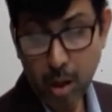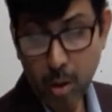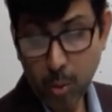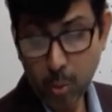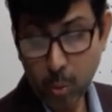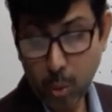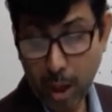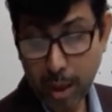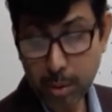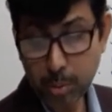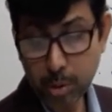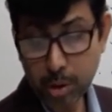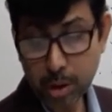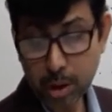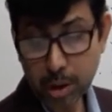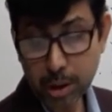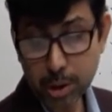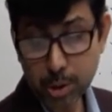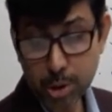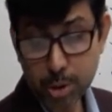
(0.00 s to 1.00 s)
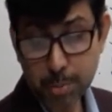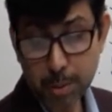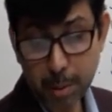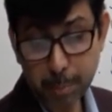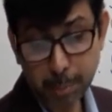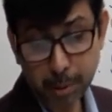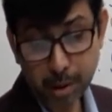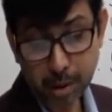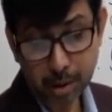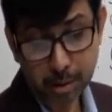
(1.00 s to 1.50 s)
why would the
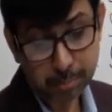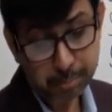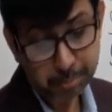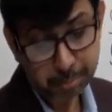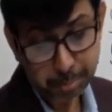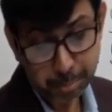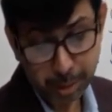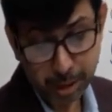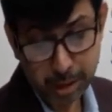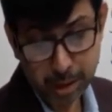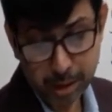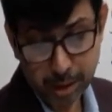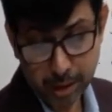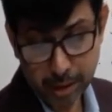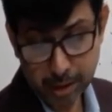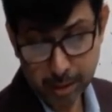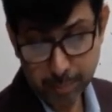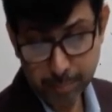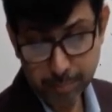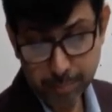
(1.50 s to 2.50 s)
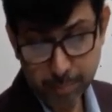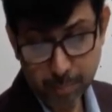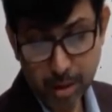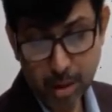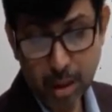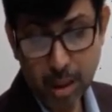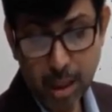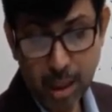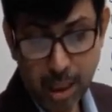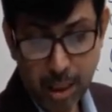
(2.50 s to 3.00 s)
newspaper print it?
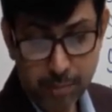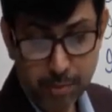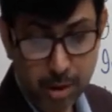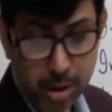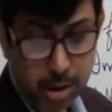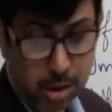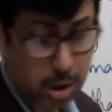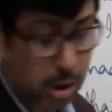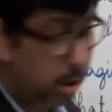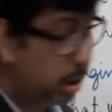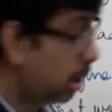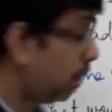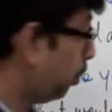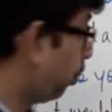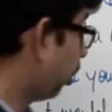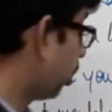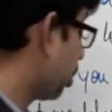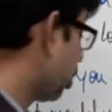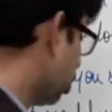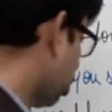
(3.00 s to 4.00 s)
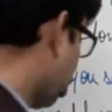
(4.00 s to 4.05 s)
If the story was